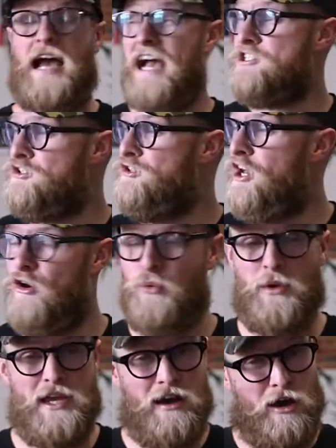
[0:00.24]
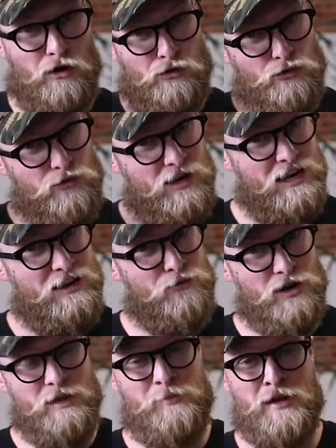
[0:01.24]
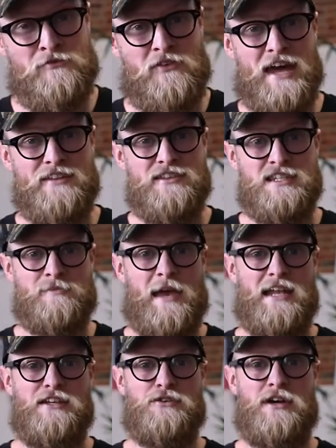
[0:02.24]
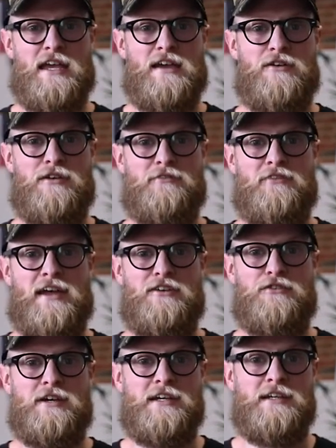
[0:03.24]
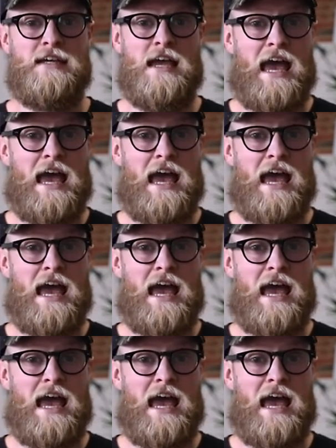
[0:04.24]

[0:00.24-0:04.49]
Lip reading: As you know, we are a really, really big fan of the Spaniel here at Fenrir.